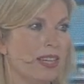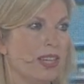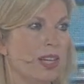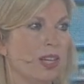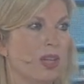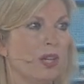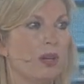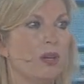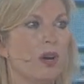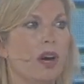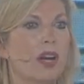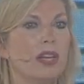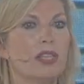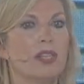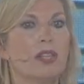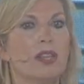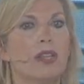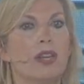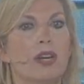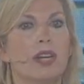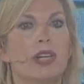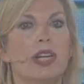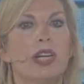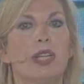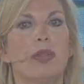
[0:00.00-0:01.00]
across
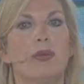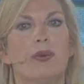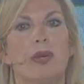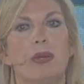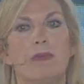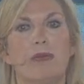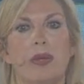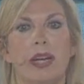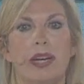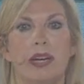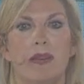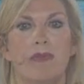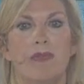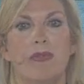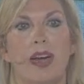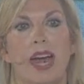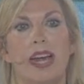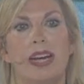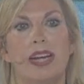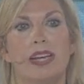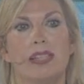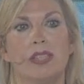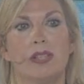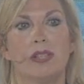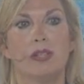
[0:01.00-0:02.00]
33 blended
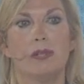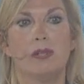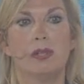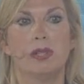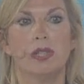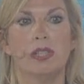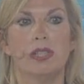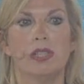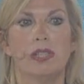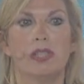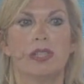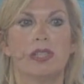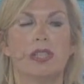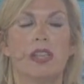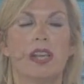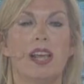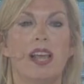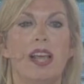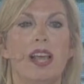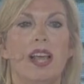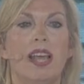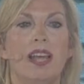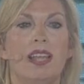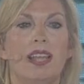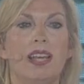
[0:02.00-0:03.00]
finance solutions
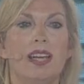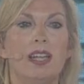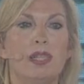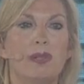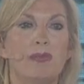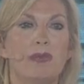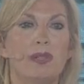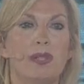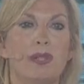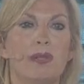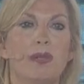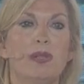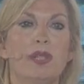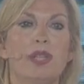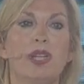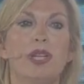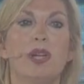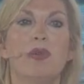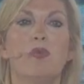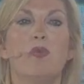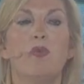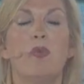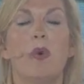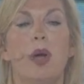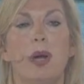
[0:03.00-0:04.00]
that has resulted in
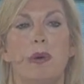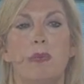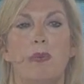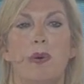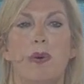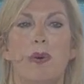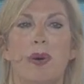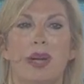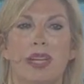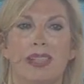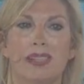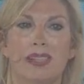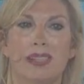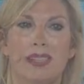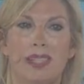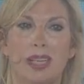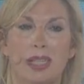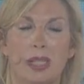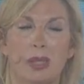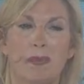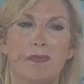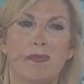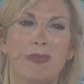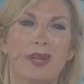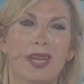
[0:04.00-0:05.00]
$1.6
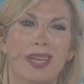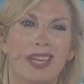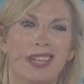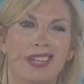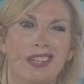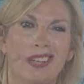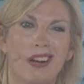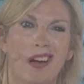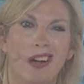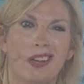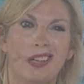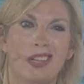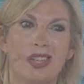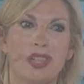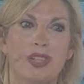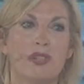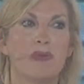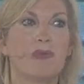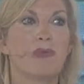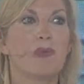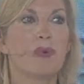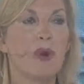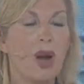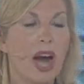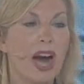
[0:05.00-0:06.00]
billion
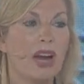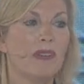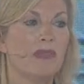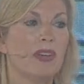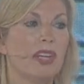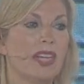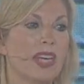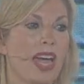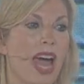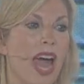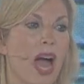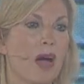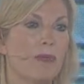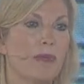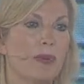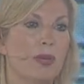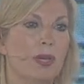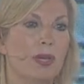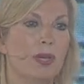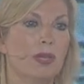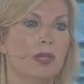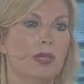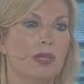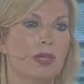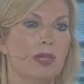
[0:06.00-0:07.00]
of private
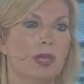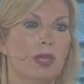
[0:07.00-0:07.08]
capital